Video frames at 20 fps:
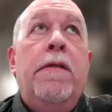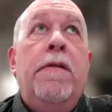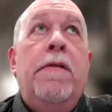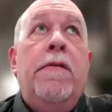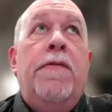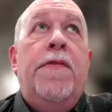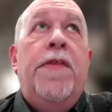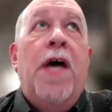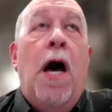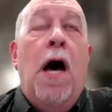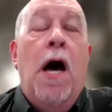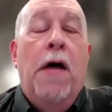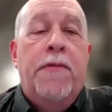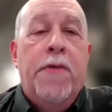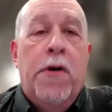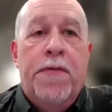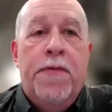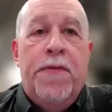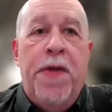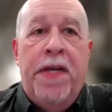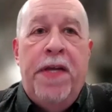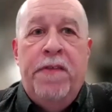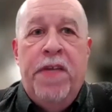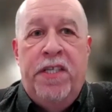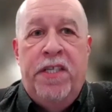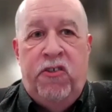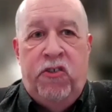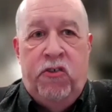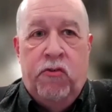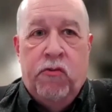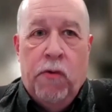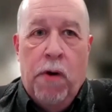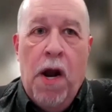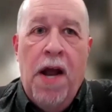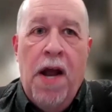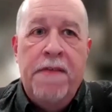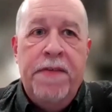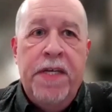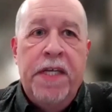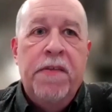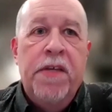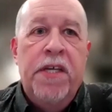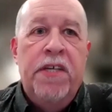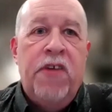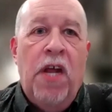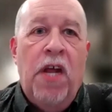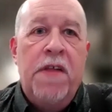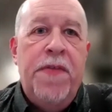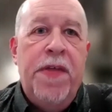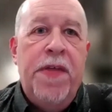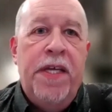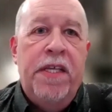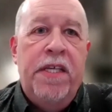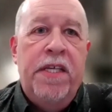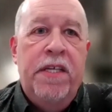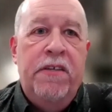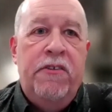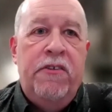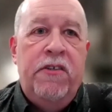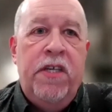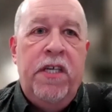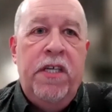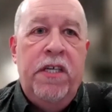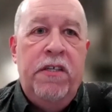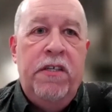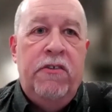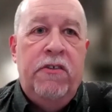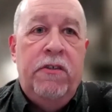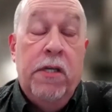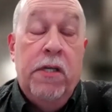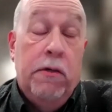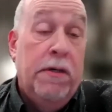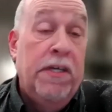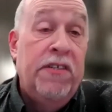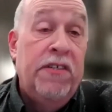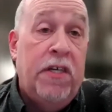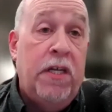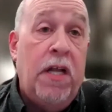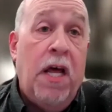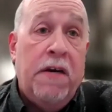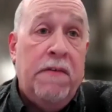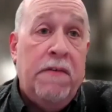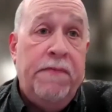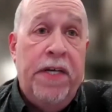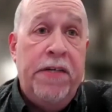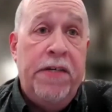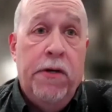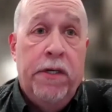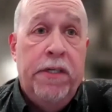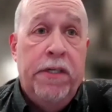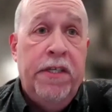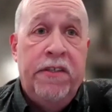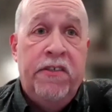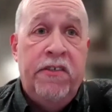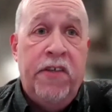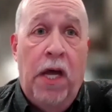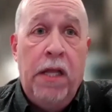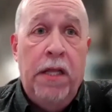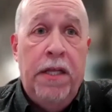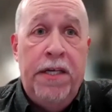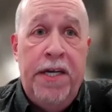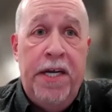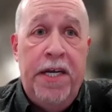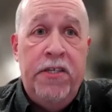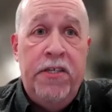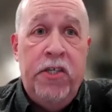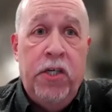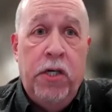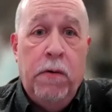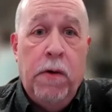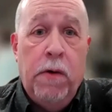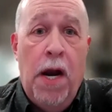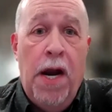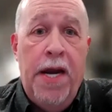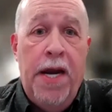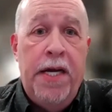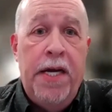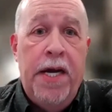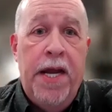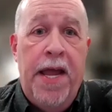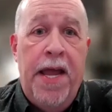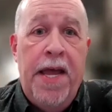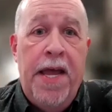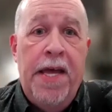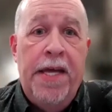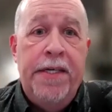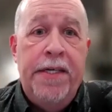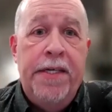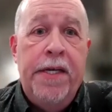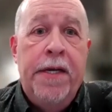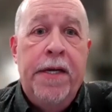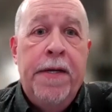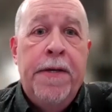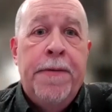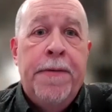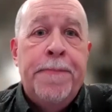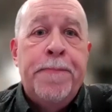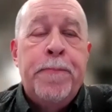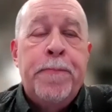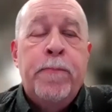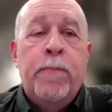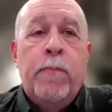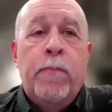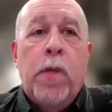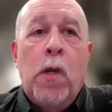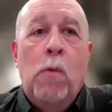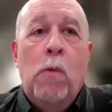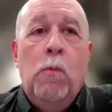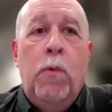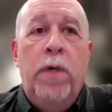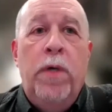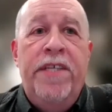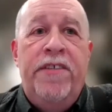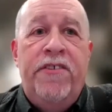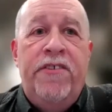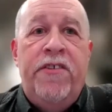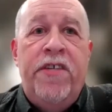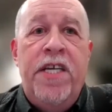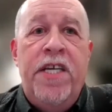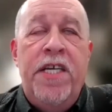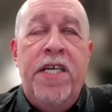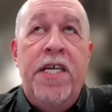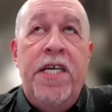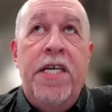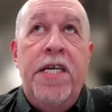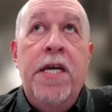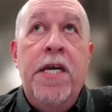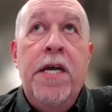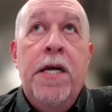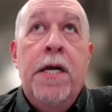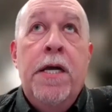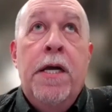The other thing that's driving this, I think, is there is a lot of vendor consolidation, right? And we see